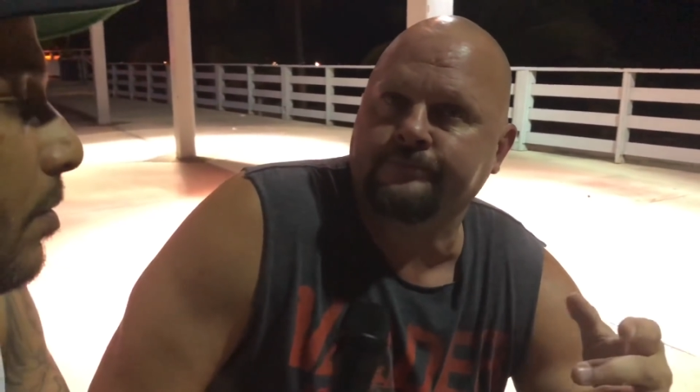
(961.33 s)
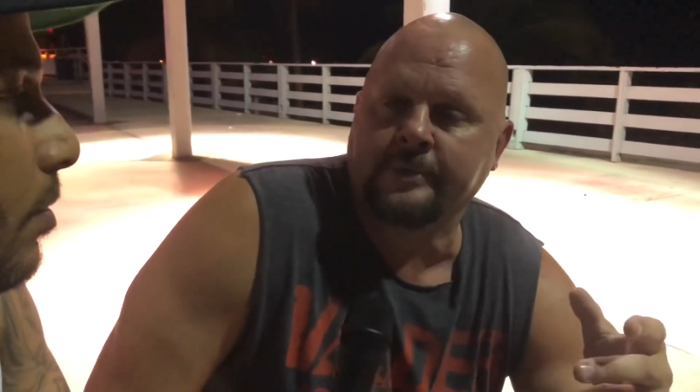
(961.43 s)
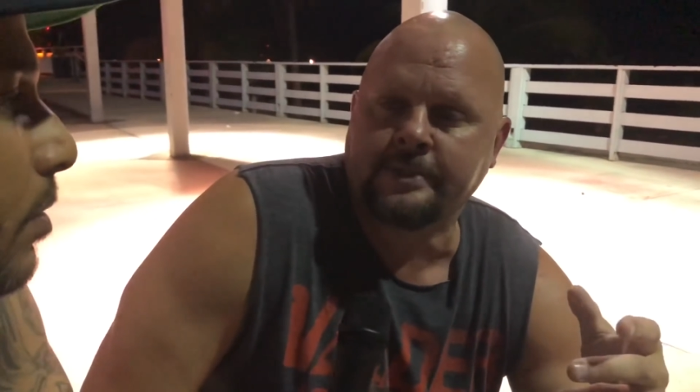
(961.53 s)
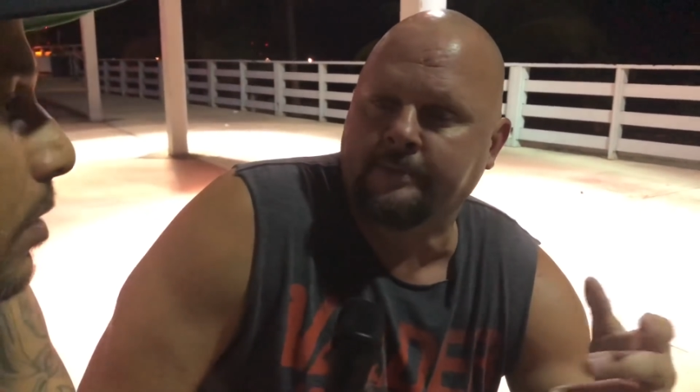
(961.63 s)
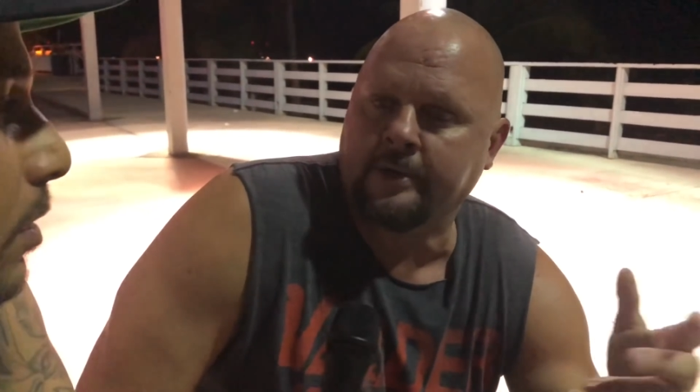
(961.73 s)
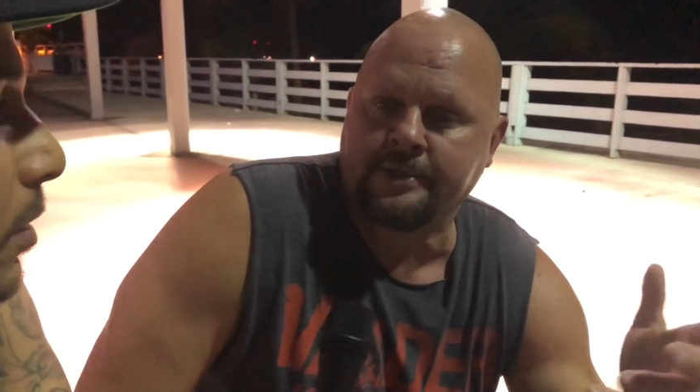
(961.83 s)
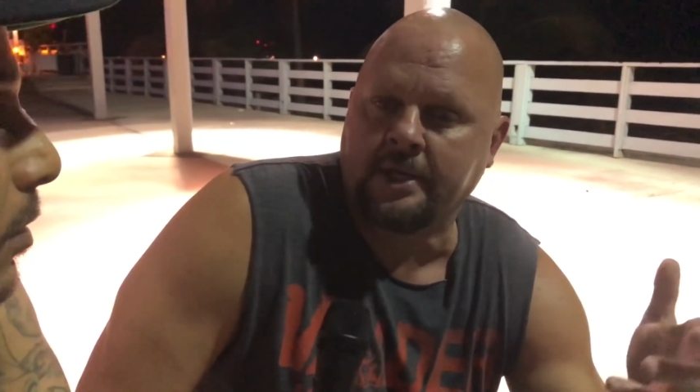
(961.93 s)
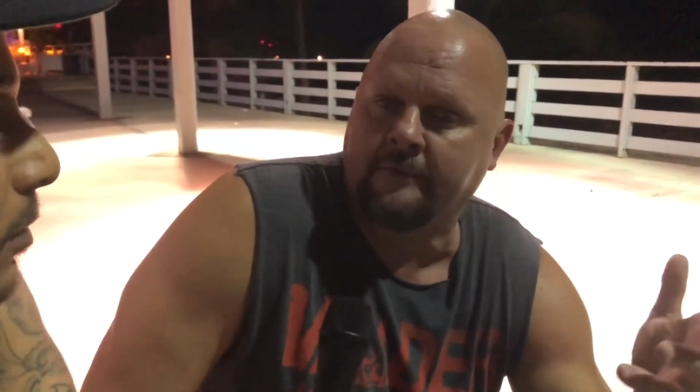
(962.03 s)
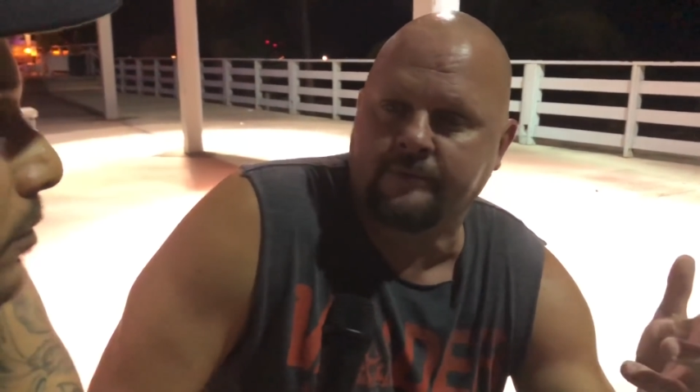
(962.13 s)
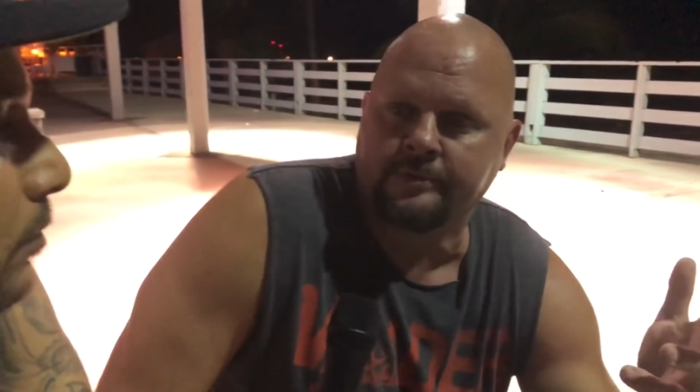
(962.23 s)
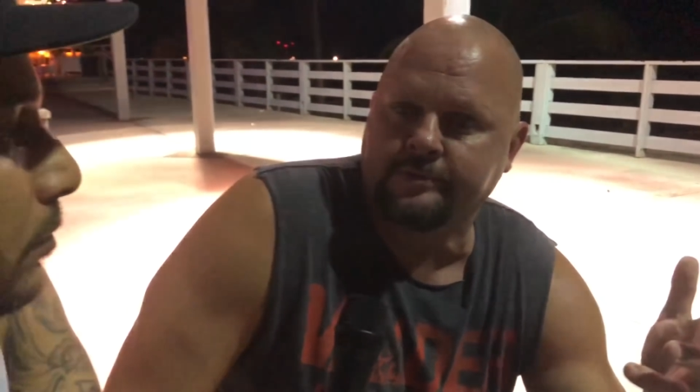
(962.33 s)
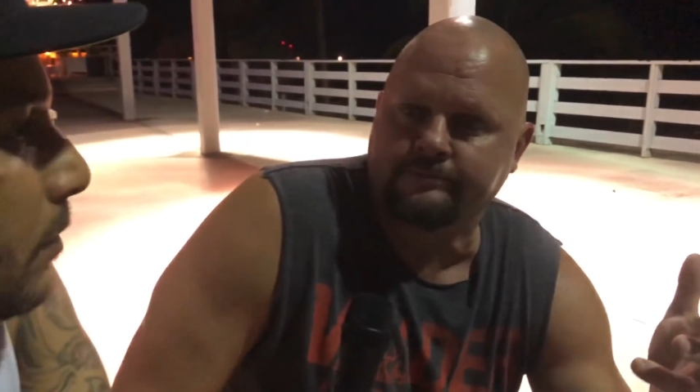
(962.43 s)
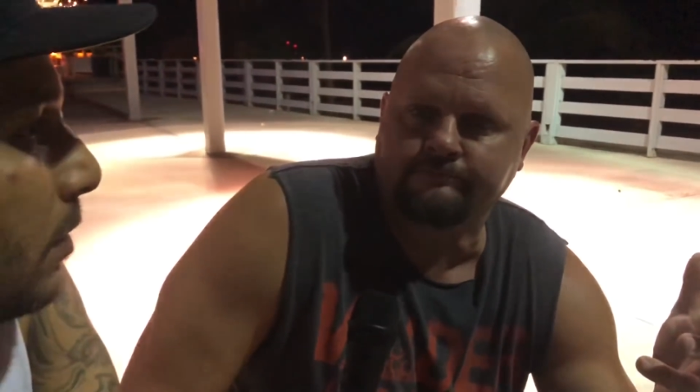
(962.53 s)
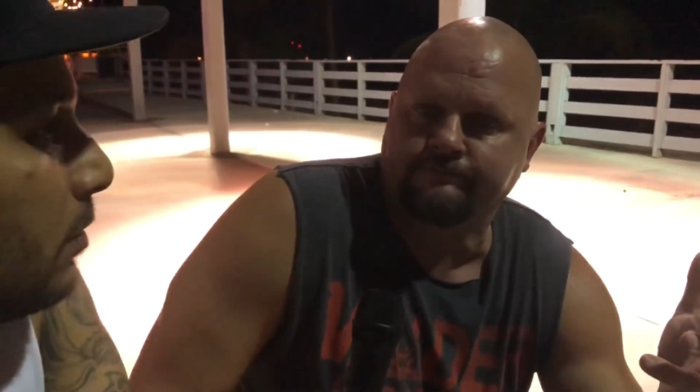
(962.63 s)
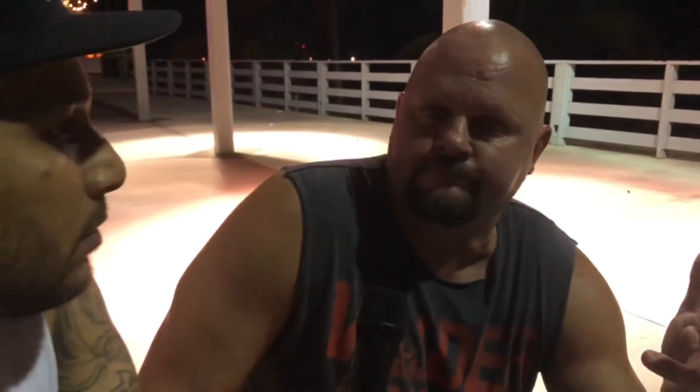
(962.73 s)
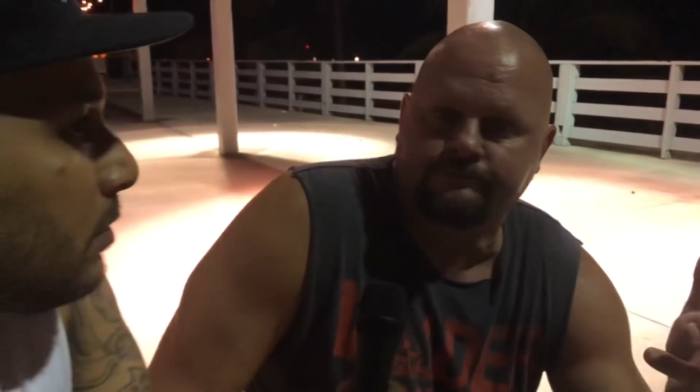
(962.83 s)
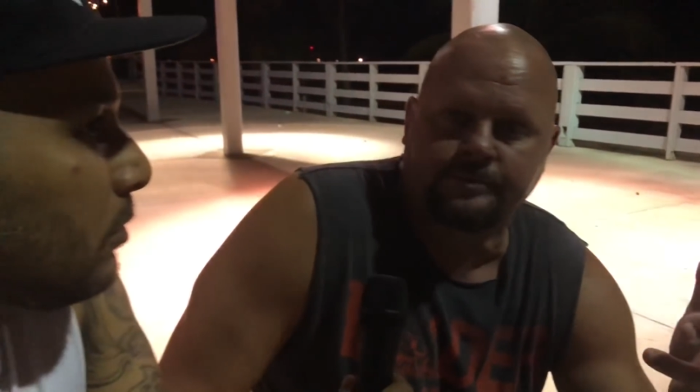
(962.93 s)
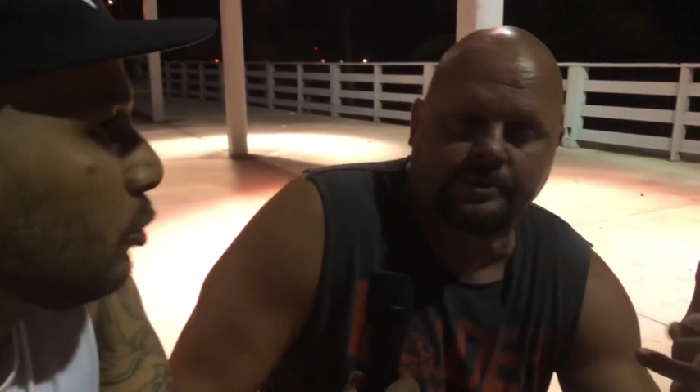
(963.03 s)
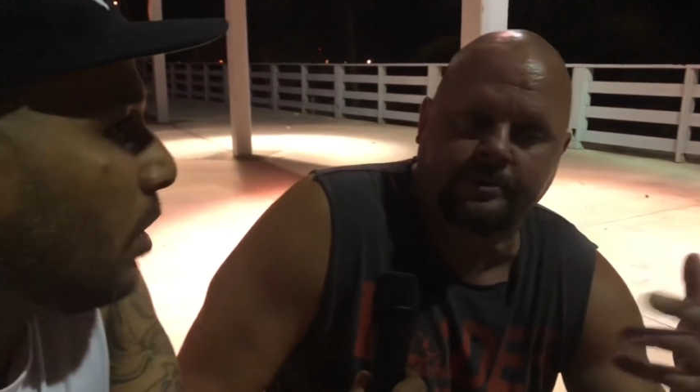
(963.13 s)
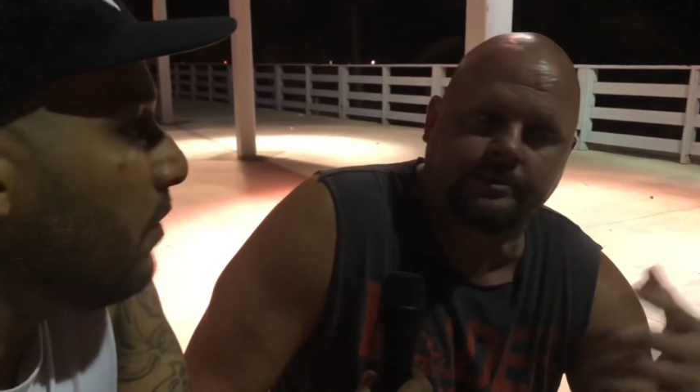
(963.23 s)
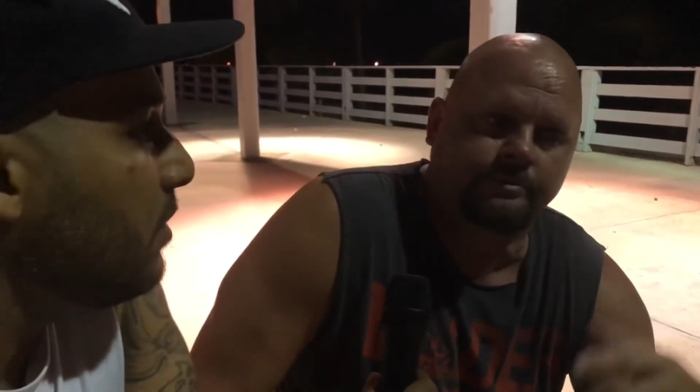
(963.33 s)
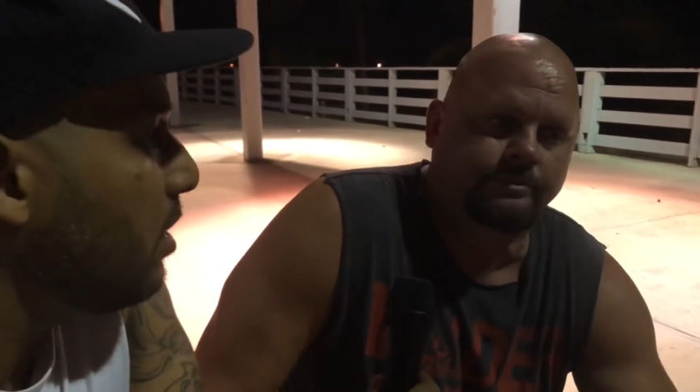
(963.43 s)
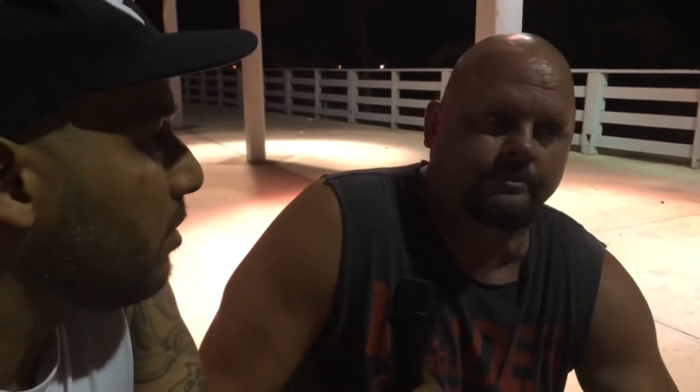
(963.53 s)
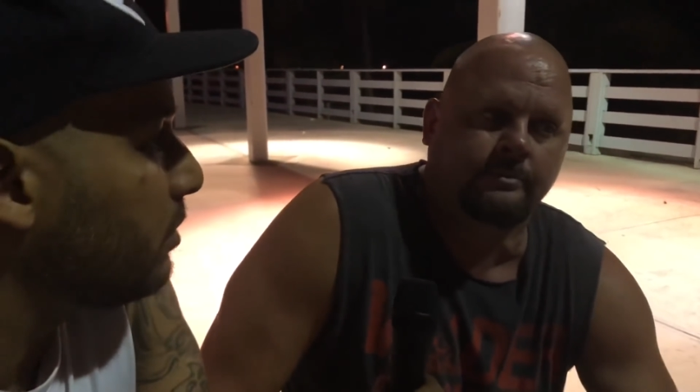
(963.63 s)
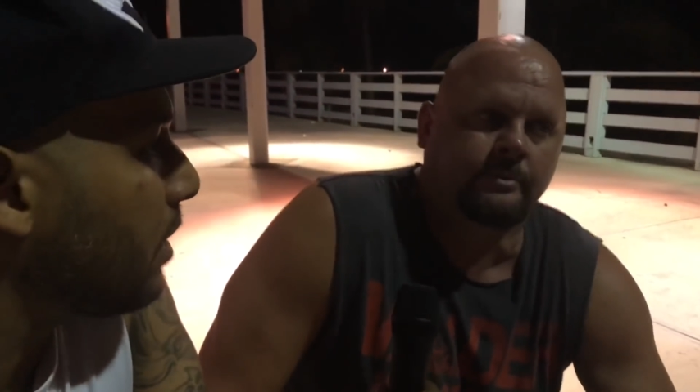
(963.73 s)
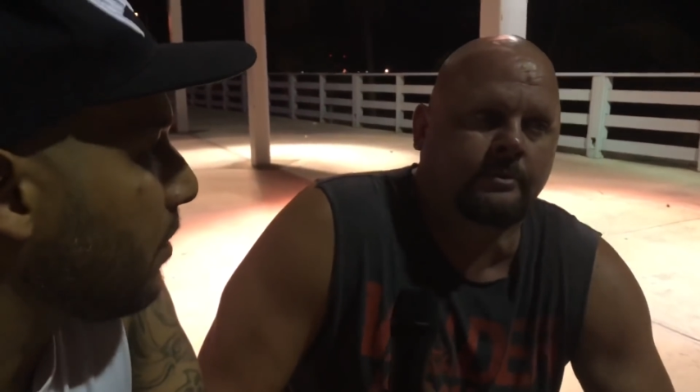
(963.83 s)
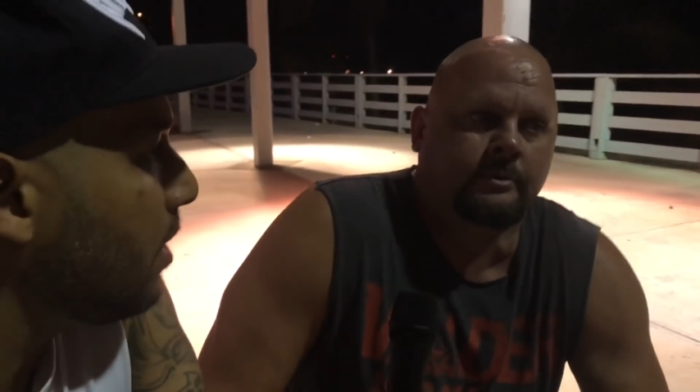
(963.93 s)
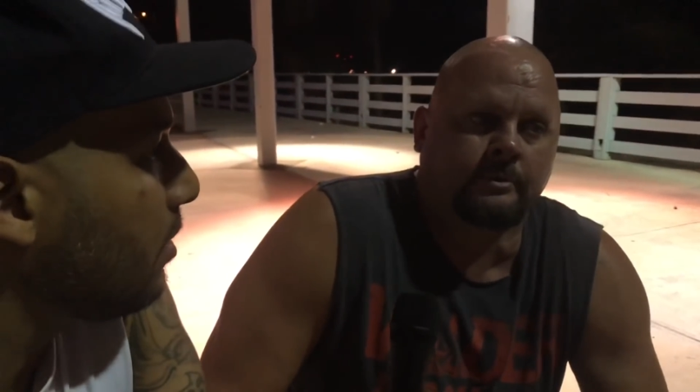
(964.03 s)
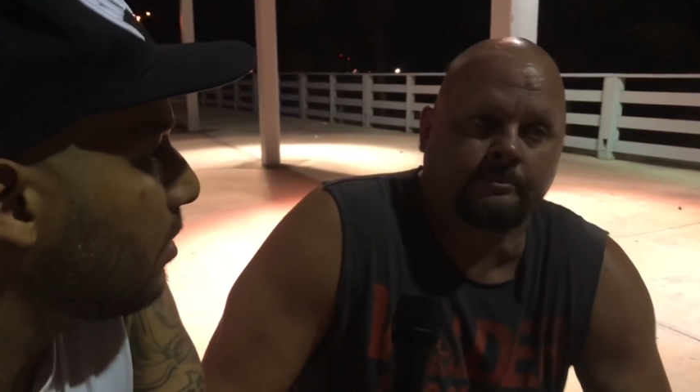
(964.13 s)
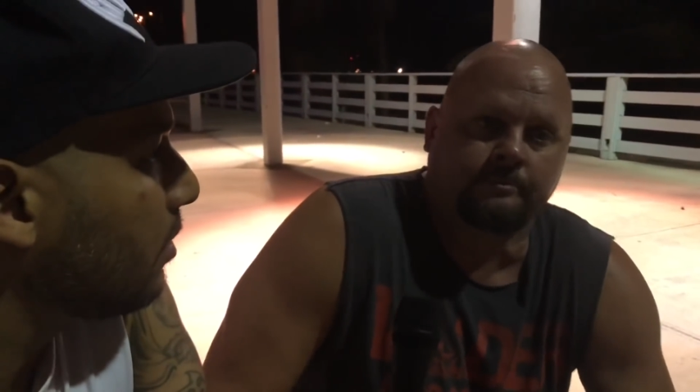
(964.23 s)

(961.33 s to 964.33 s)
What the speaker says: 12 years, I think.